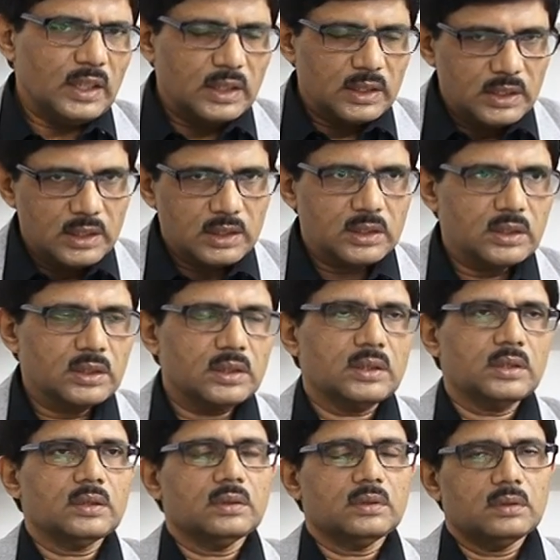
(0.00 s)
this
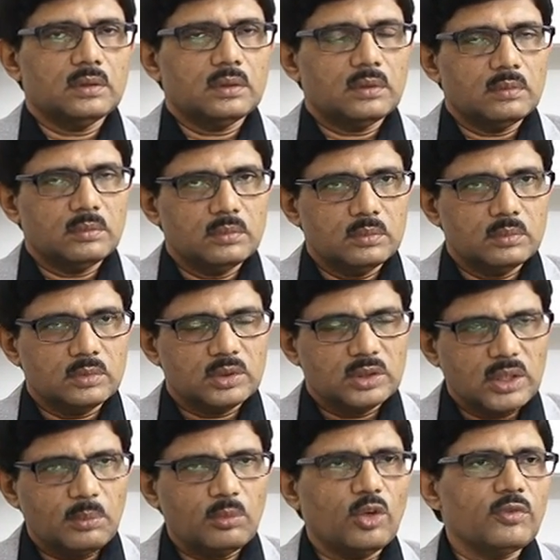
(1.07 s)

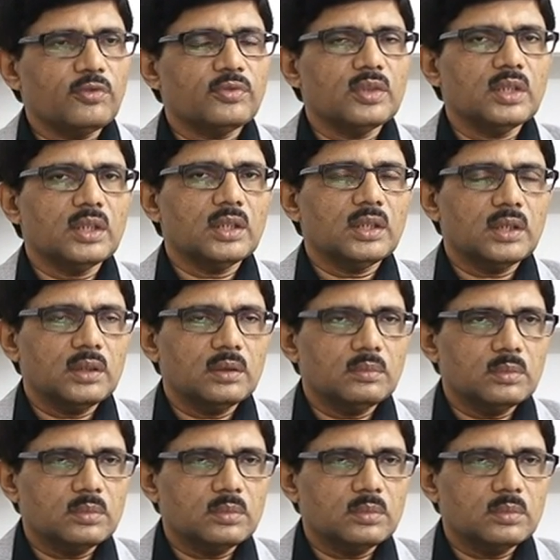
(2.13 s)
some of the